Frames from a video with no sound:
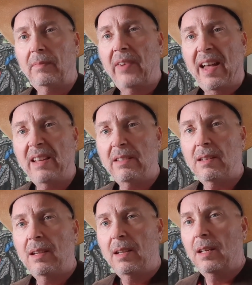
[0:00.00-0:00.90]

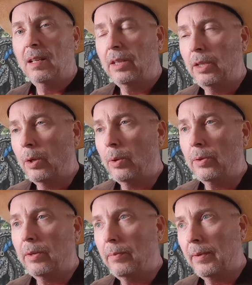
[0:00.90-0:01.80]
vest, you
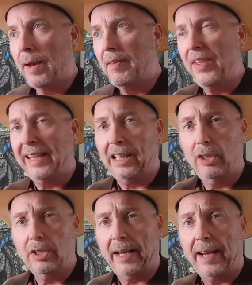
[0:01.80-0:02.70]
know, everything that
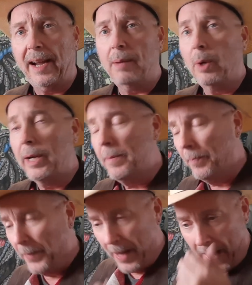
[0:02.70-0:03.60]
looks like a cowboy.
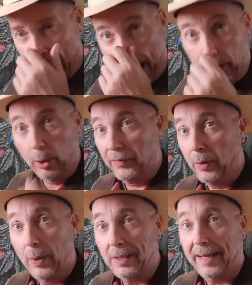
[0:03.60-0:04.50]
I don't know if
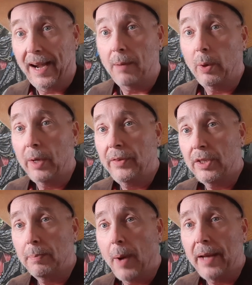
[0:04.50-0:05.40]
he was a cowboy, if he
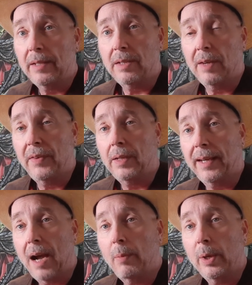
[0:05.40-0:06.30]
just bought his stuff at the
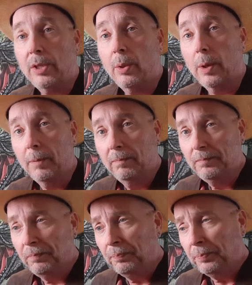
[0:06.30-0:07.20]
cowboy store.
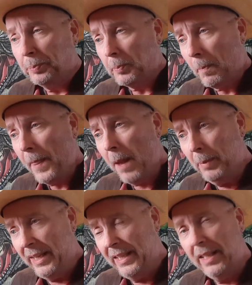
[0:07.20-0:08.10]

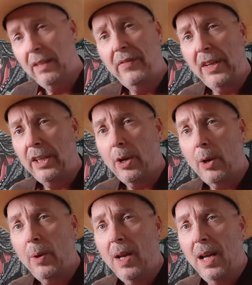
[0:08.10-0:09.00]
But he did a
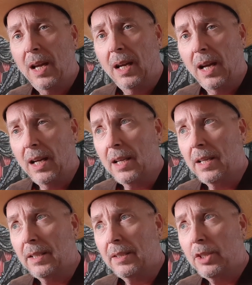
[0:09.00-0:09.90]
video
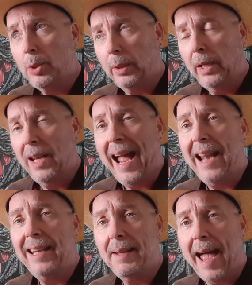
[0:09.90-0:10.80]
uh, strictly on,
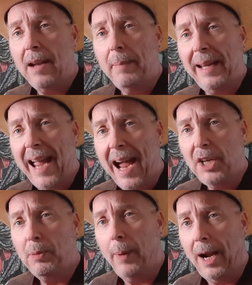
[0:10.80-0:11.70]
on, how to make
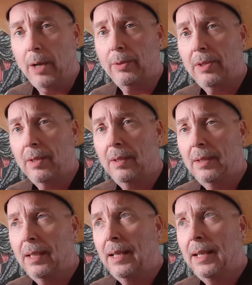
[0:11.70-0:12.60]
hash browns.
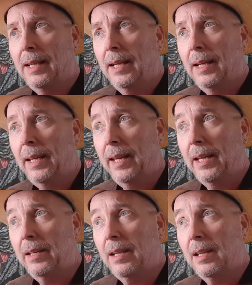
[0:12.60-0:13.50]

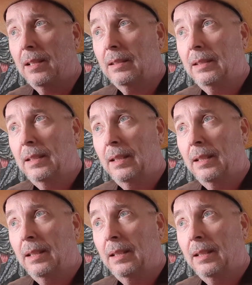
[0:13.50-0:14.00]
And uh,